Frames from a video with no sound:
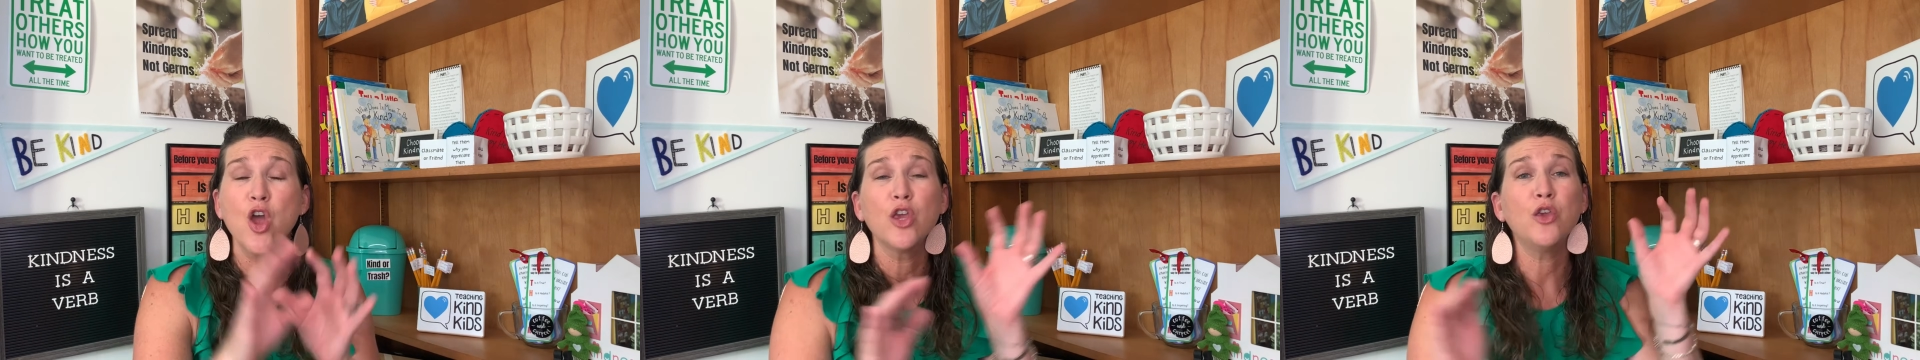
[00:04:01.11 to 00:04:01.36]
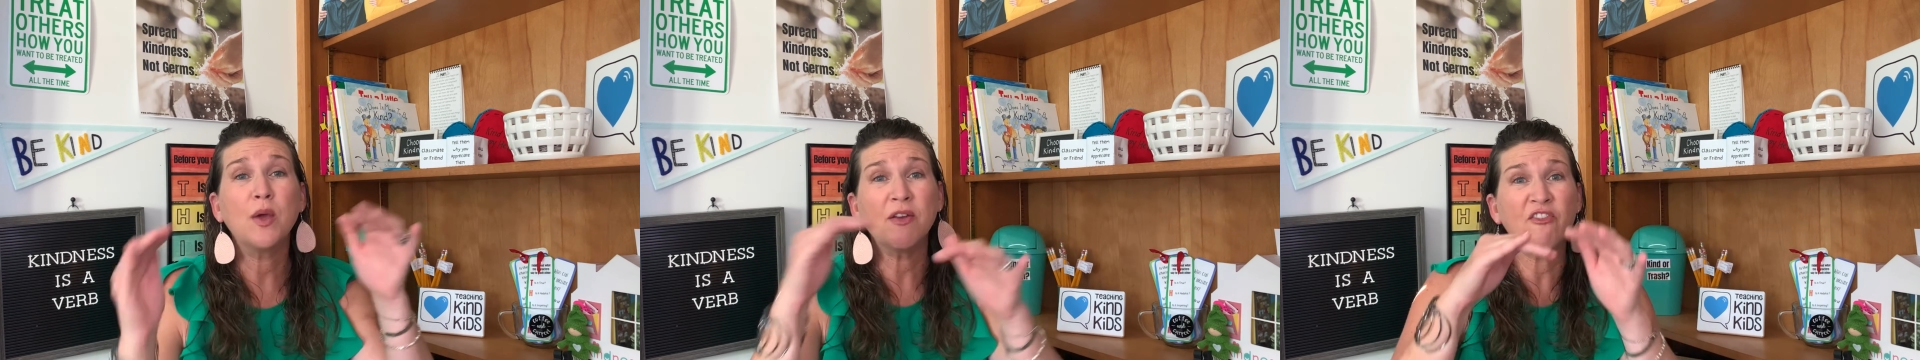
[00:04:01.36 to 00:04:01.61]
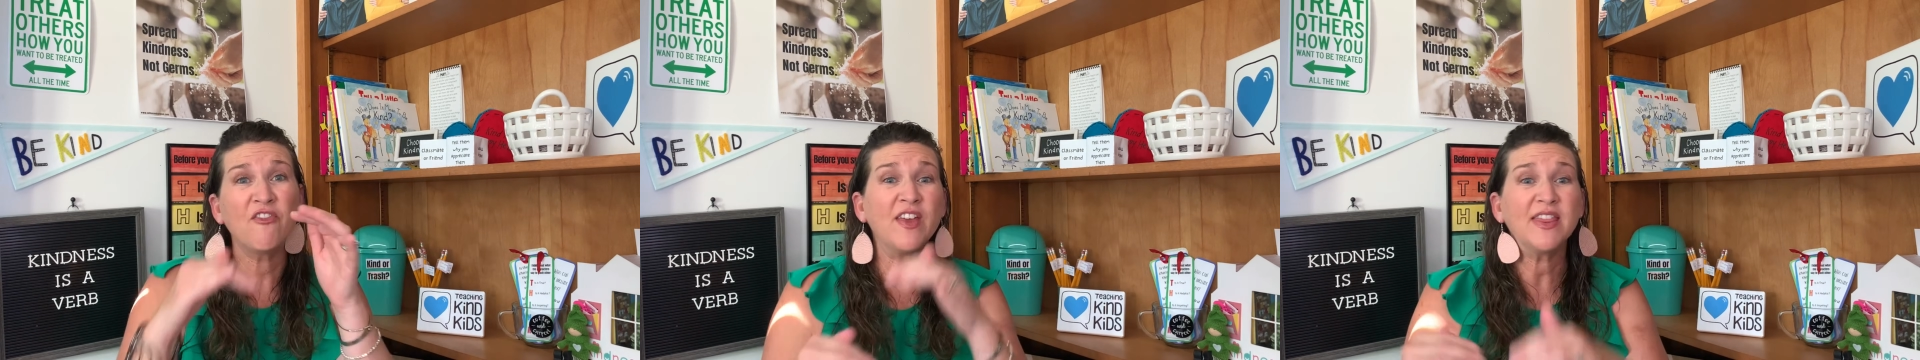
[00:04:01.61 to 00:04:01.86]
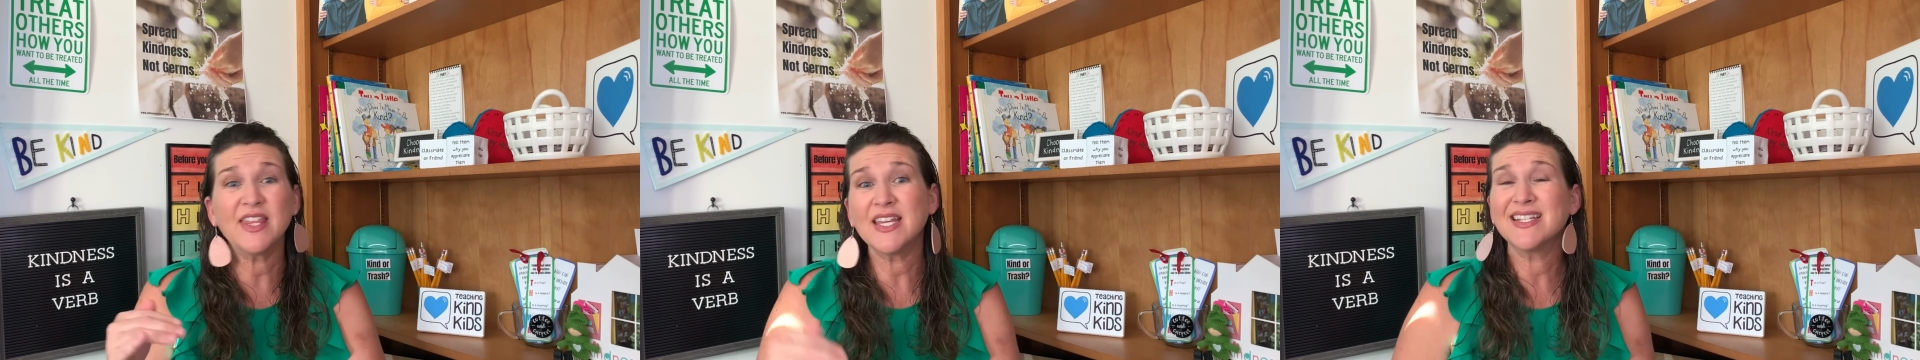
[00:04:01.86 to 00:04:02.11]
You can
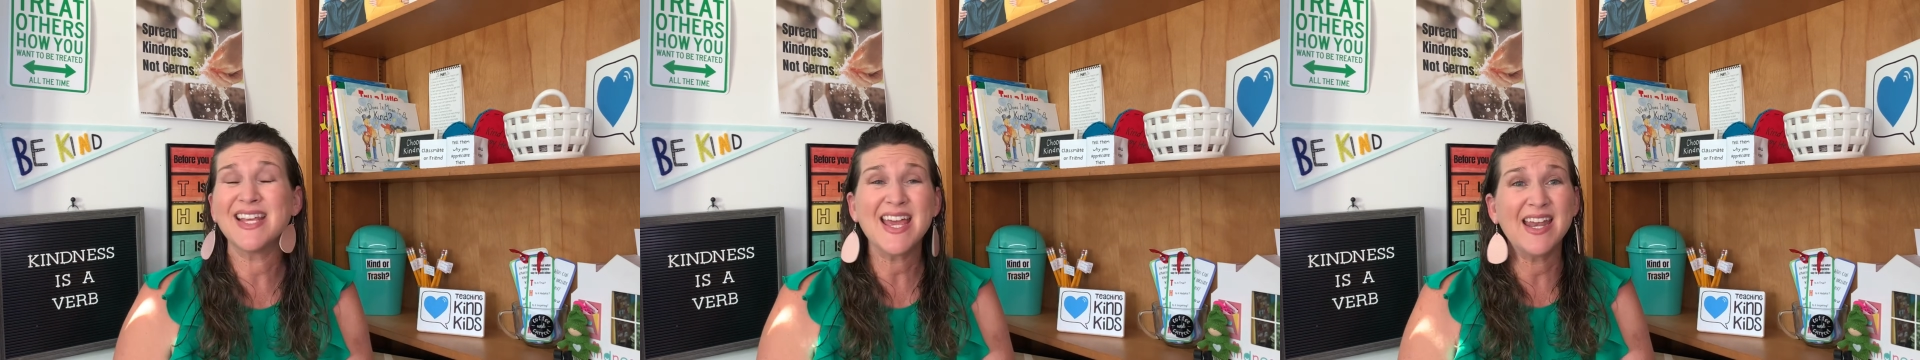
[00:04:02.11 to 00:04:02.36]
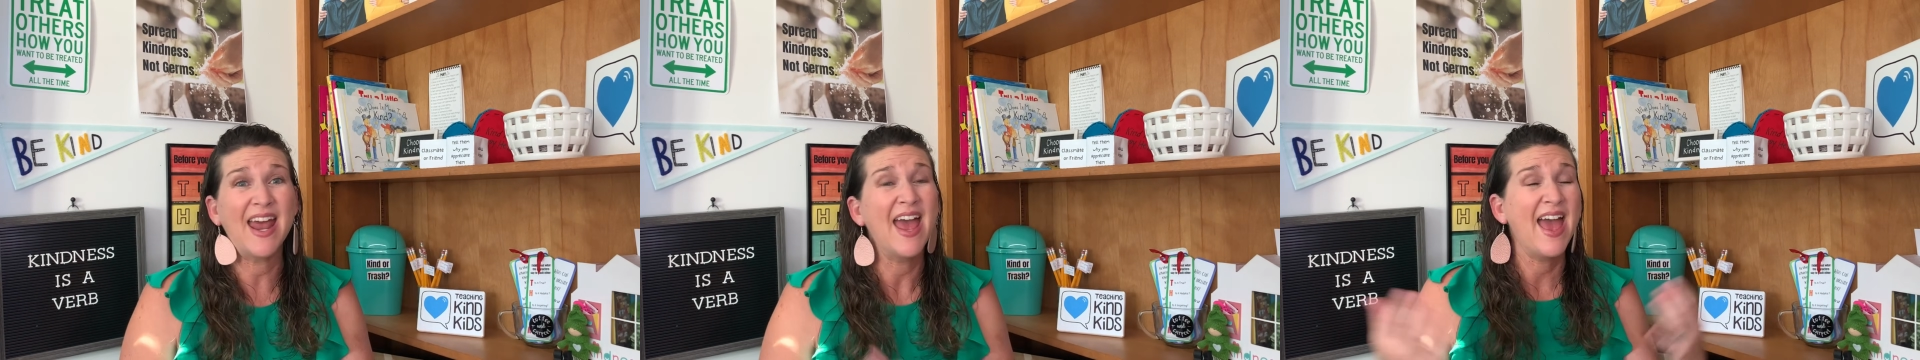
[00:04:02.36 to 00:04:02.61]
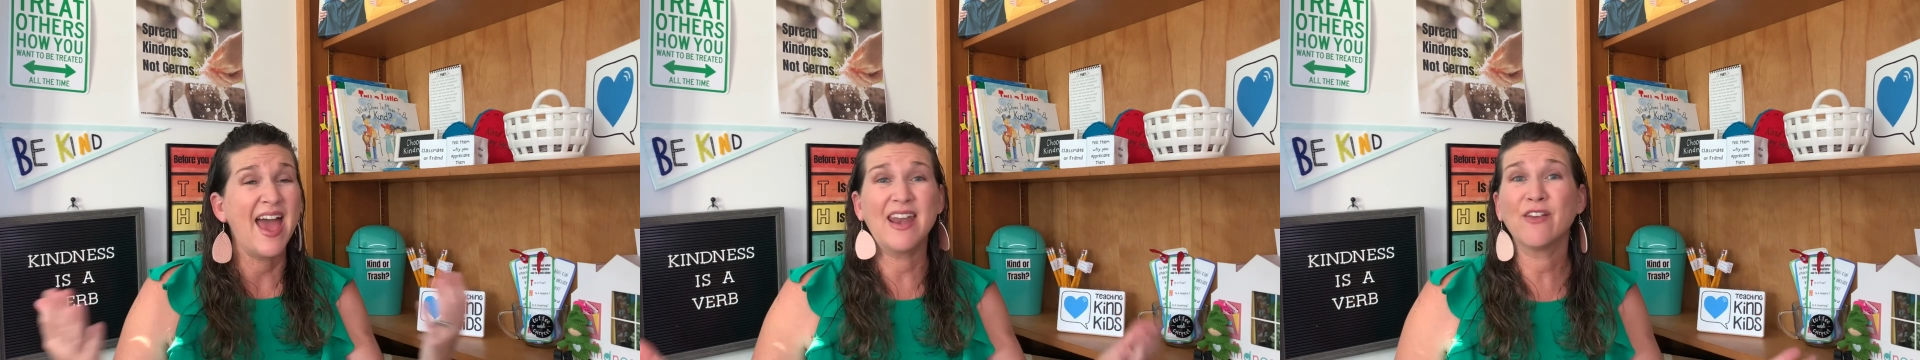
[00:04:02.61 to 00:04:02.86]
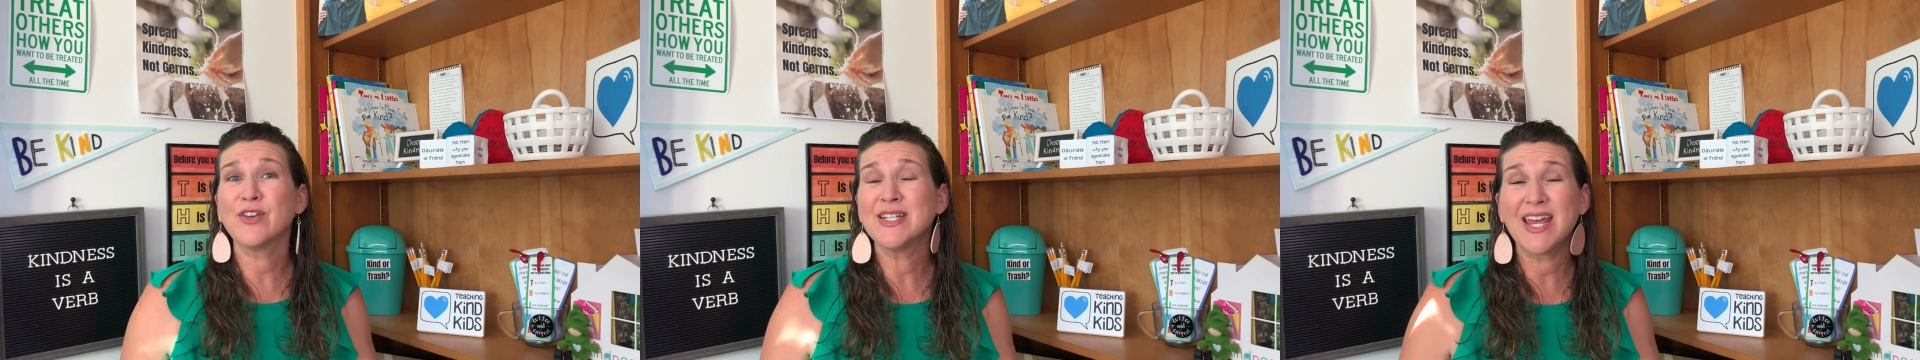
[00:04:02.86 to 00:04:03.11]
fit these in, and
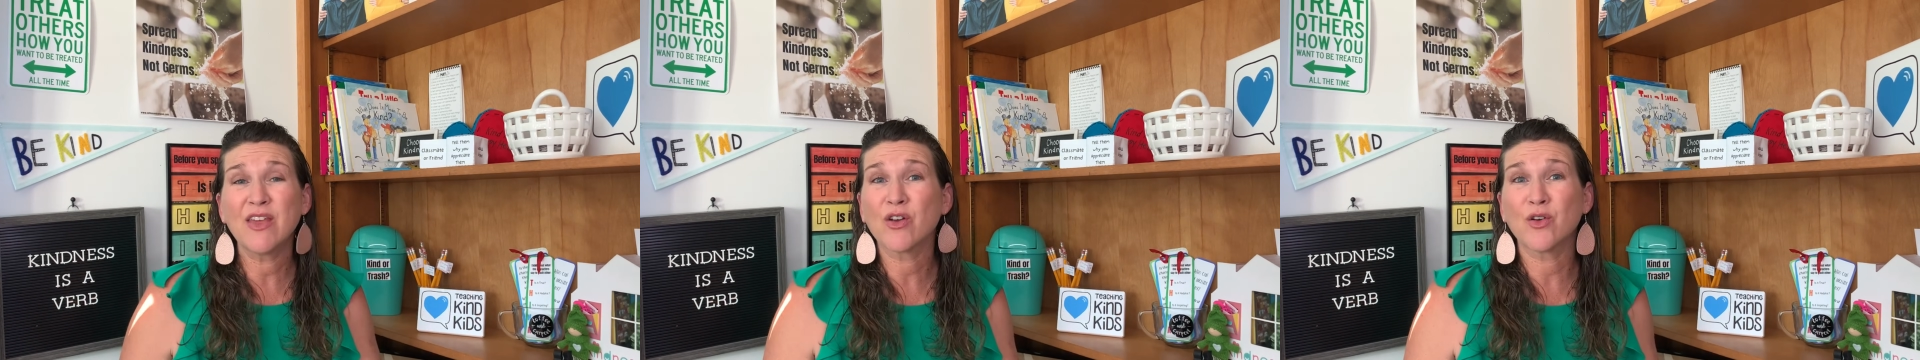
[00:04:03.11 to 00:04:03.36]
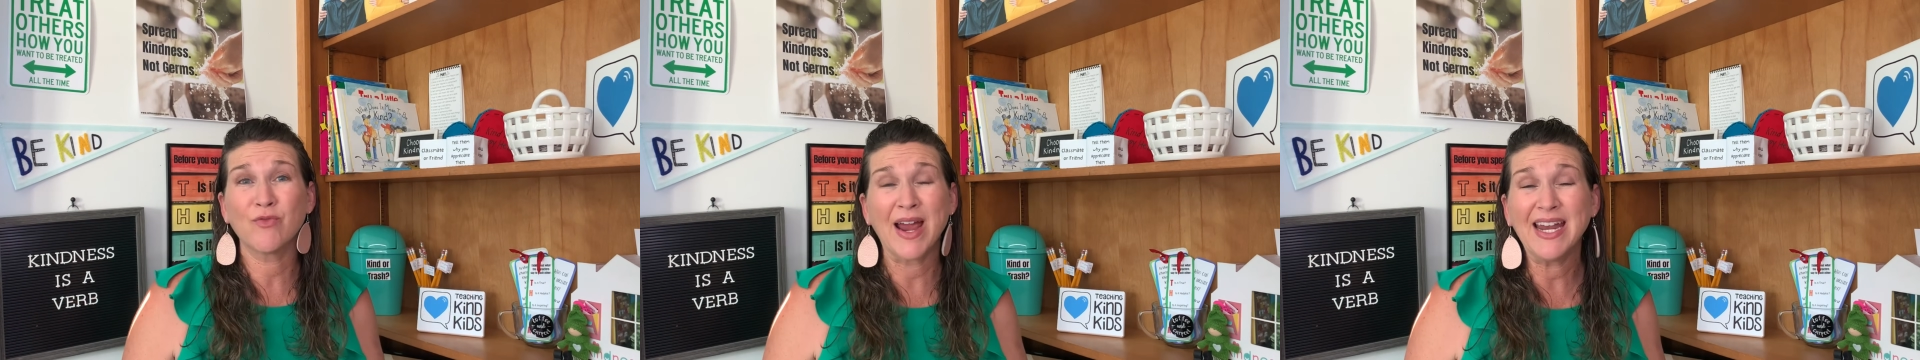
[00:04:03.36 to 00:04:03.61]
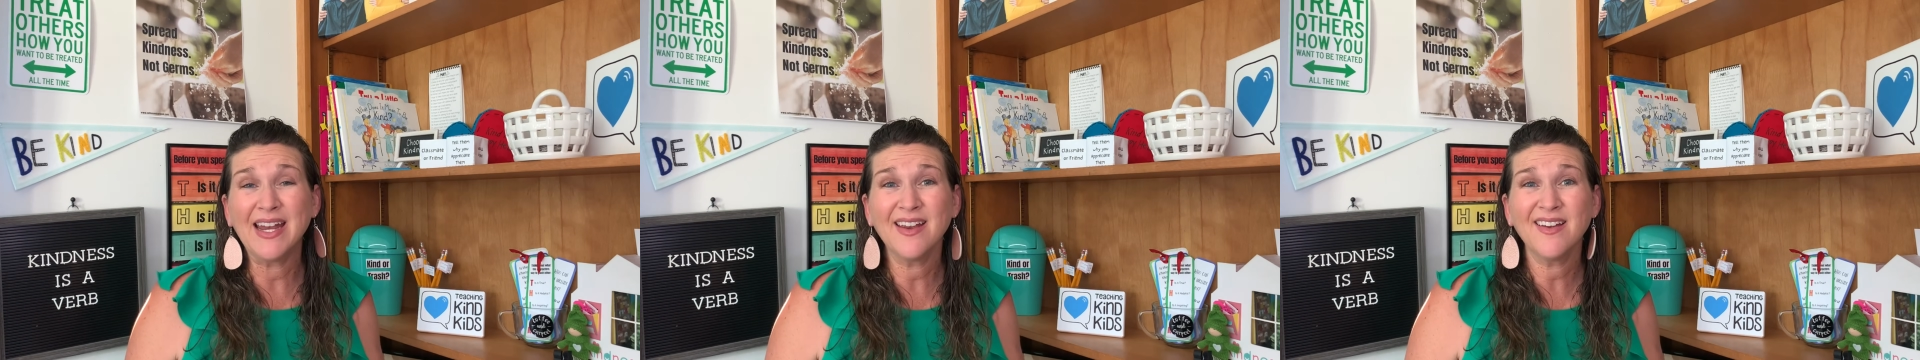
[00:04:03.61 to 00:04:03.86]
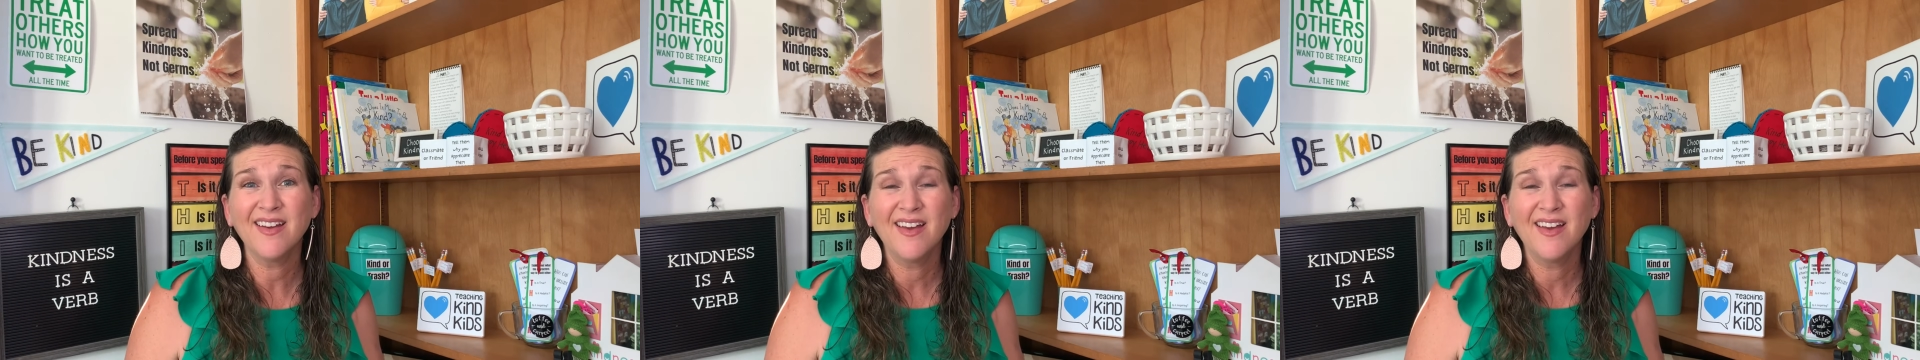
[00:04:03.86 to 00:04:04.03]
every day they're writing.